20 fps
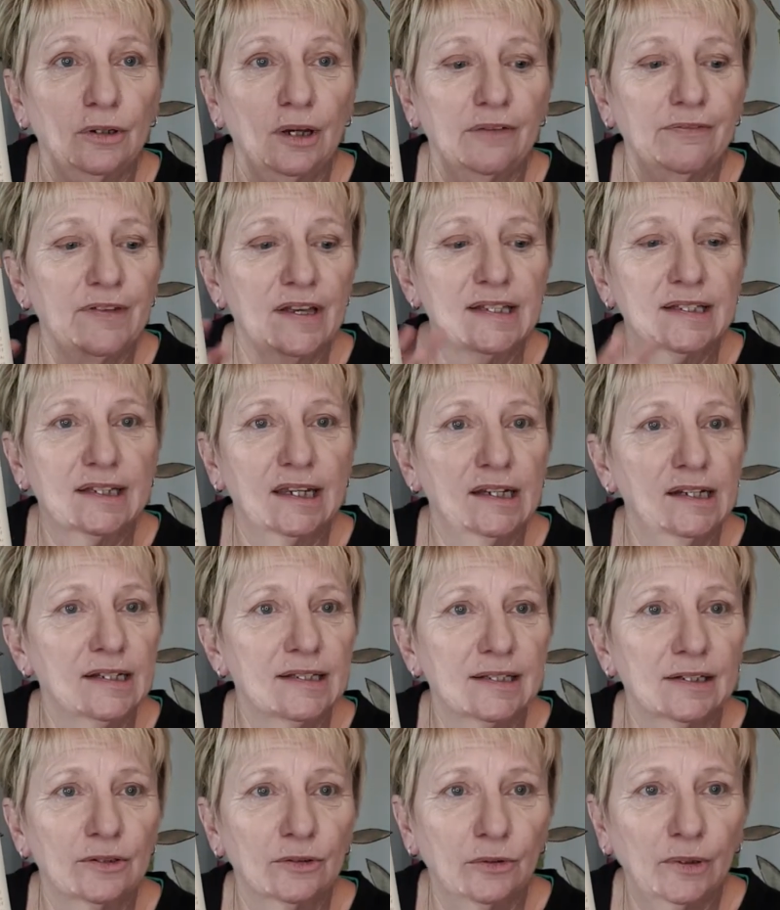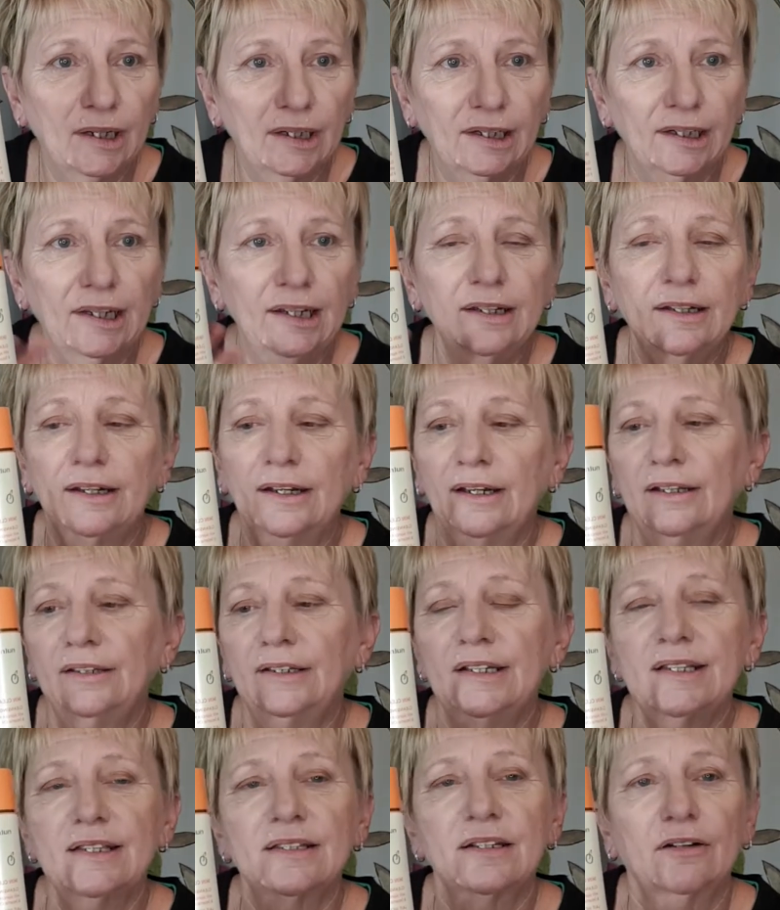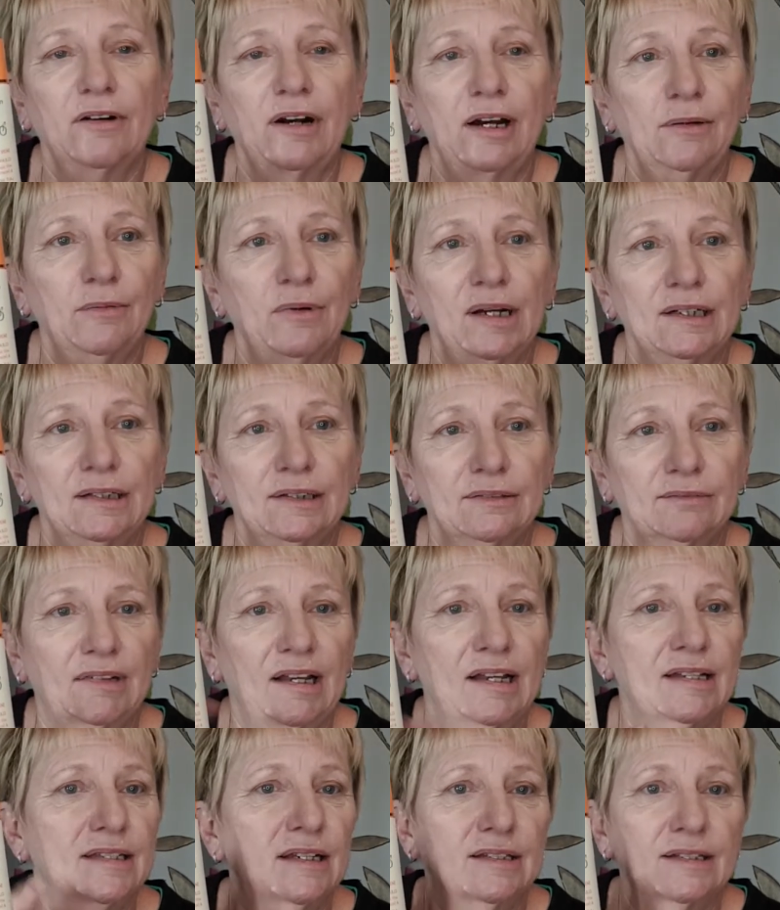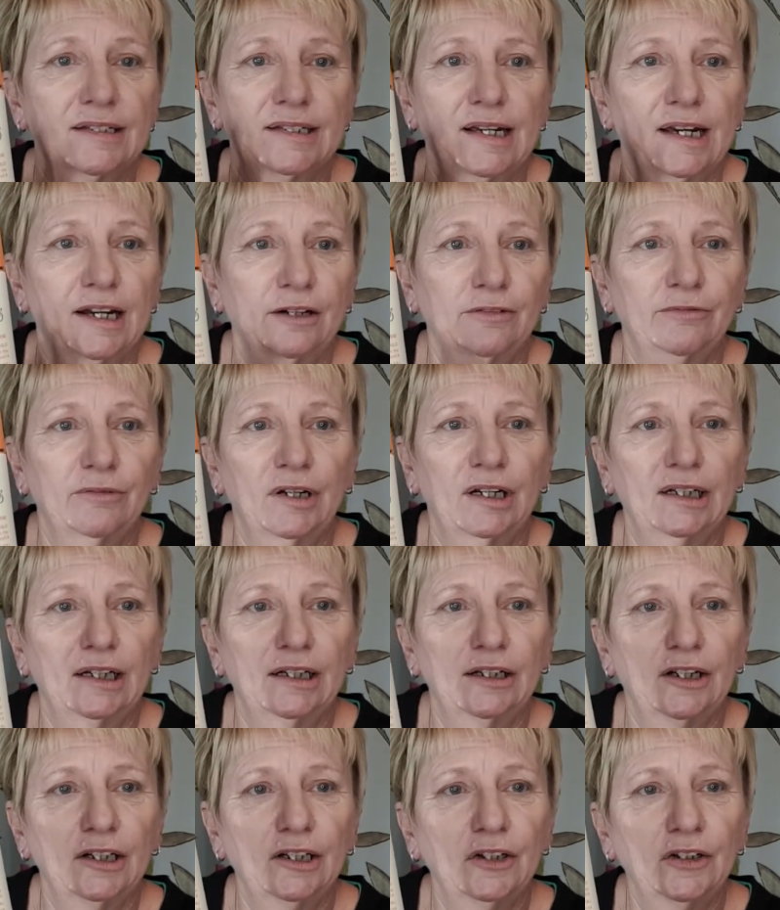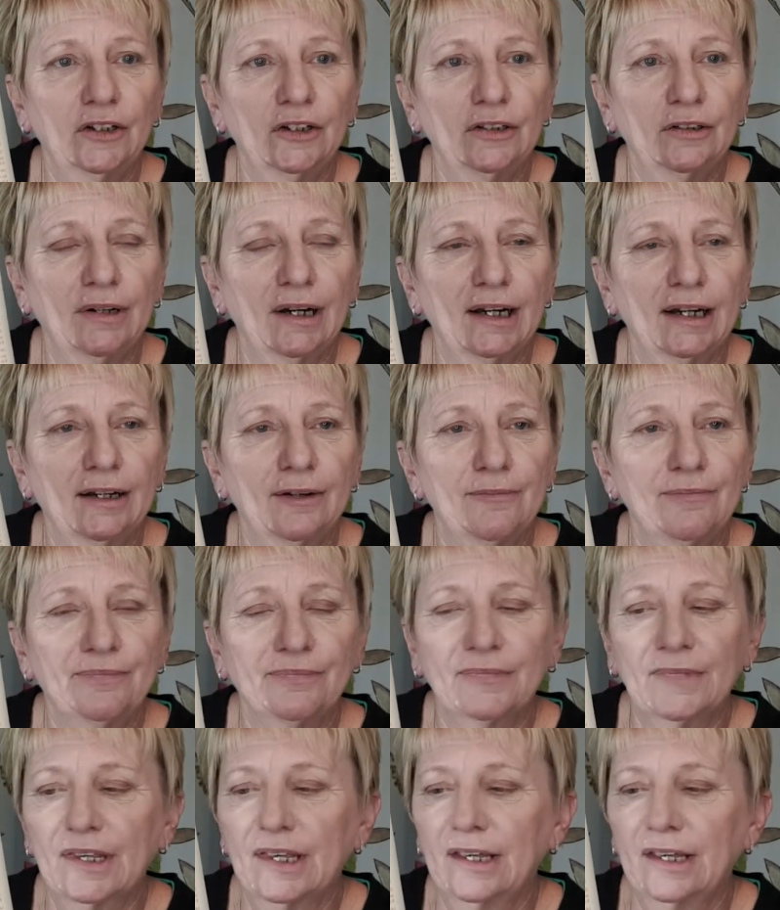If their skin isn't oily, this is a great one as a start-off one. And I know